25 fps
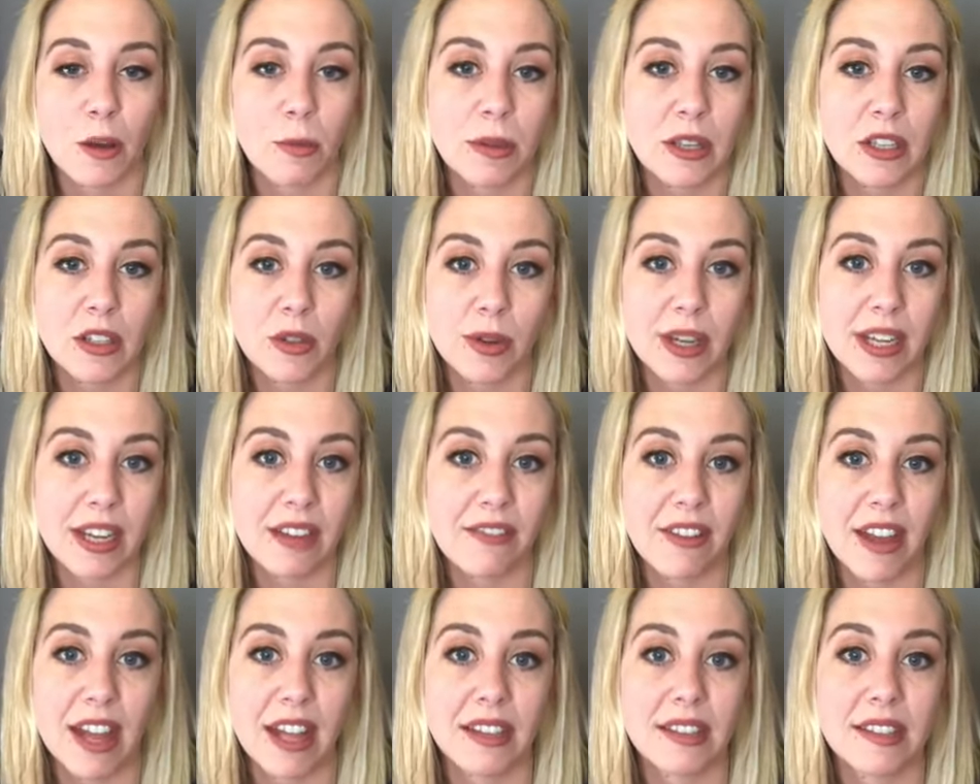They'll be
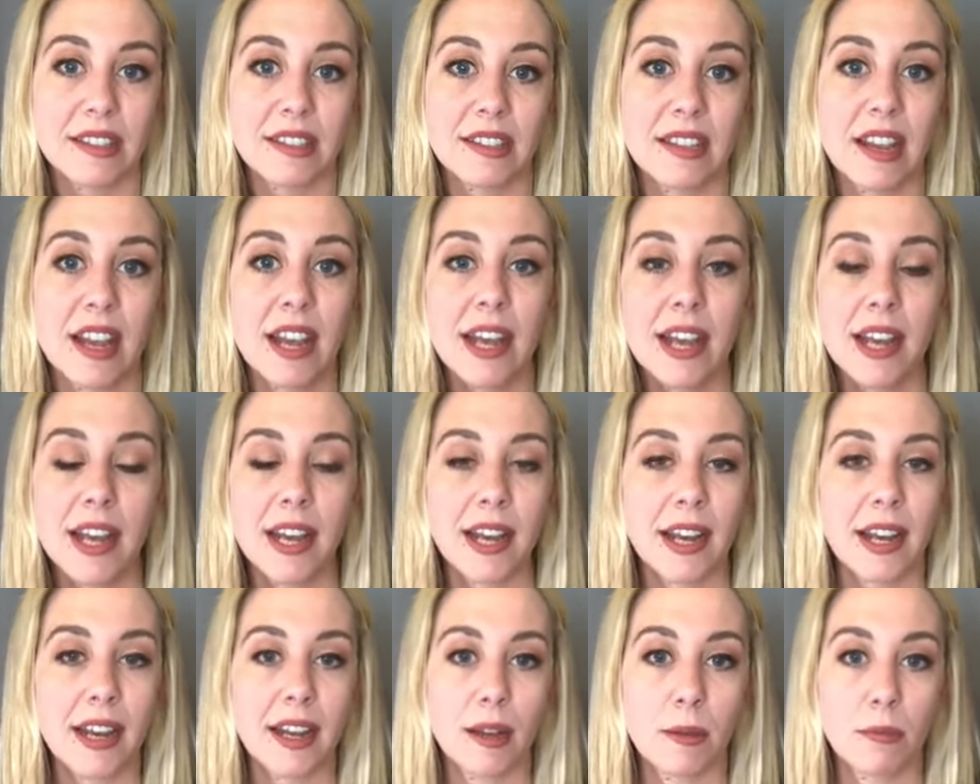doing events
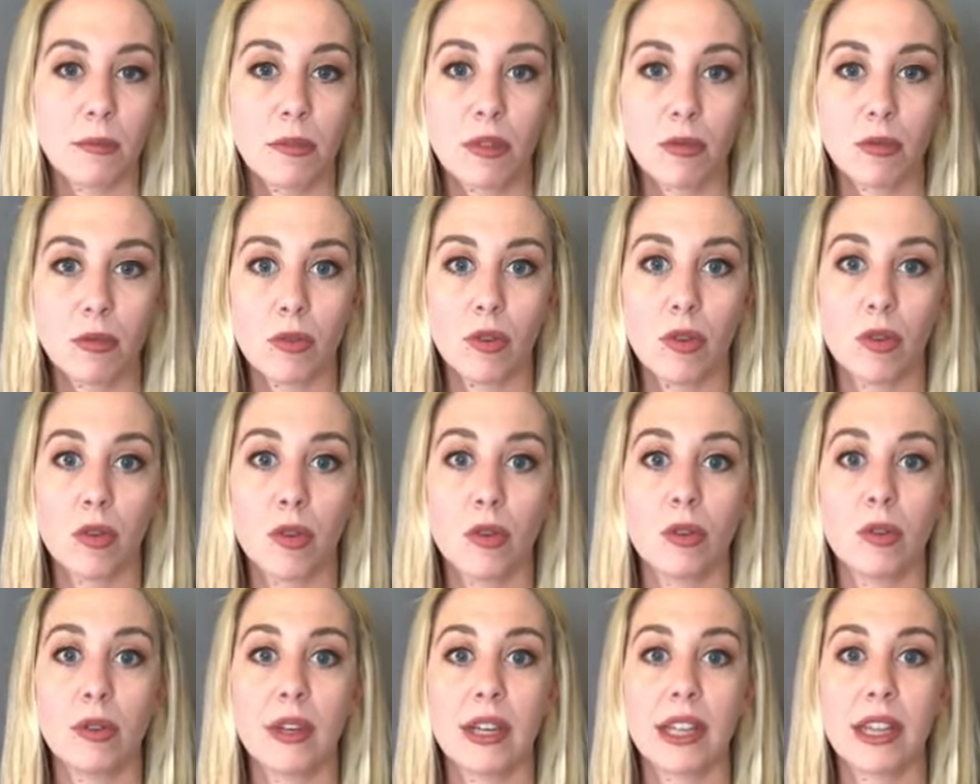um,
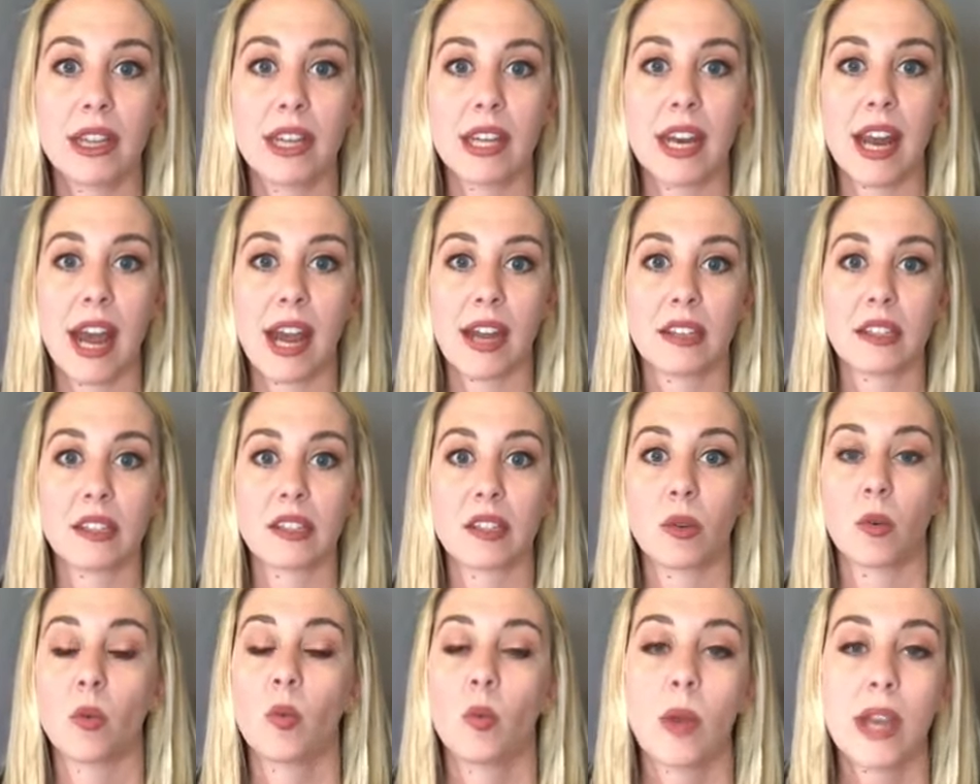through the
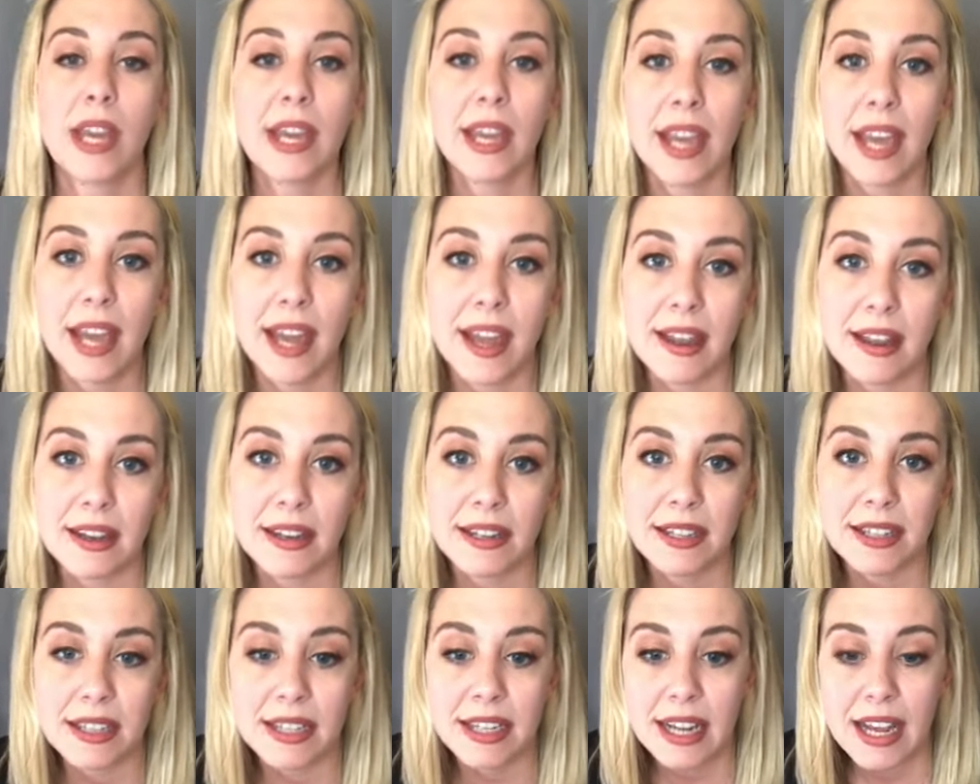next
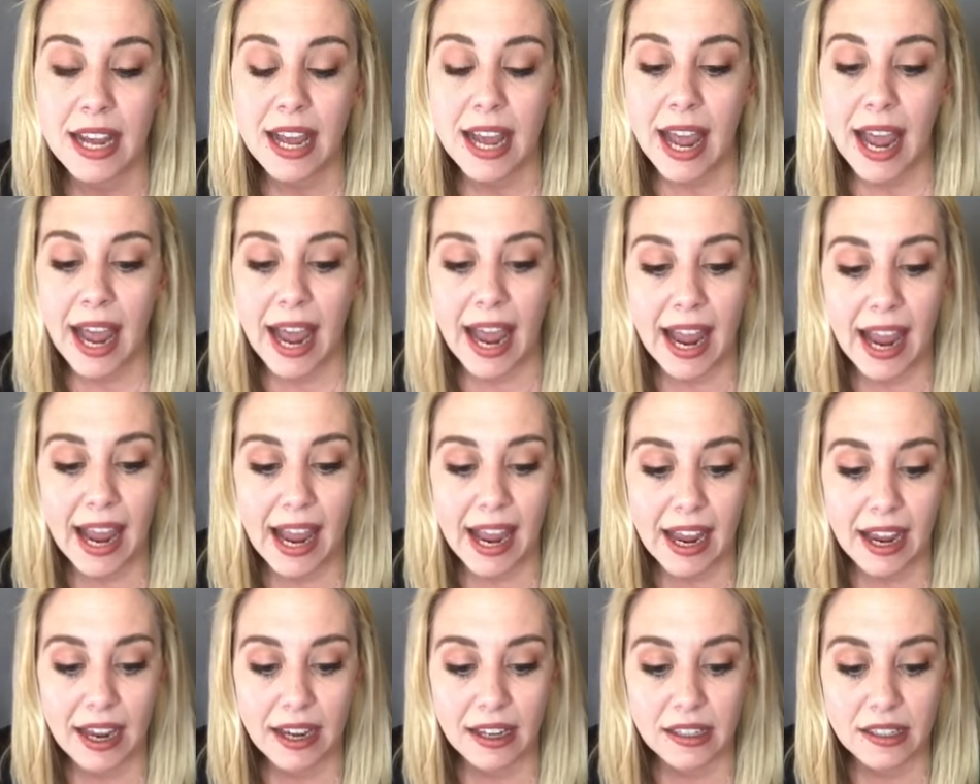weekend
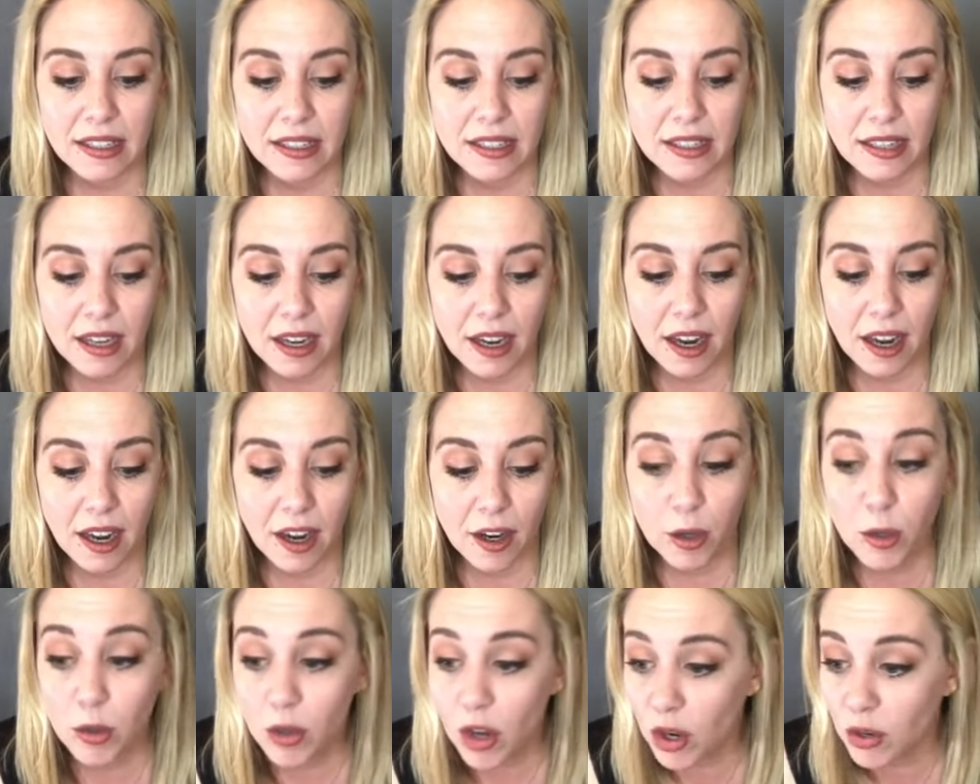and
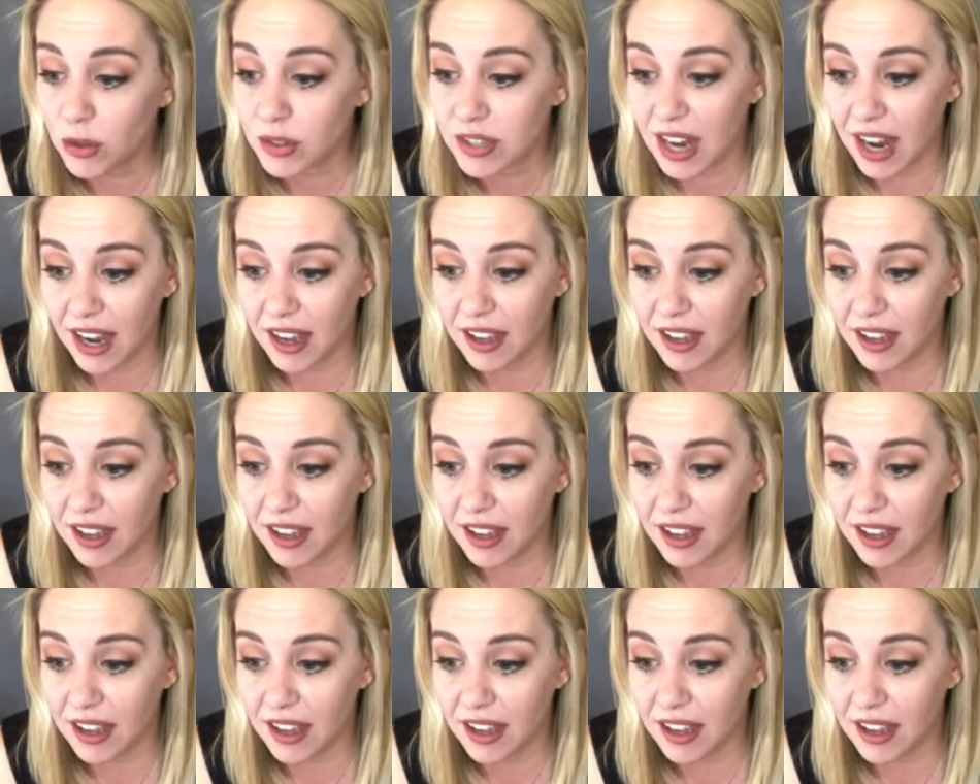uh, who knows?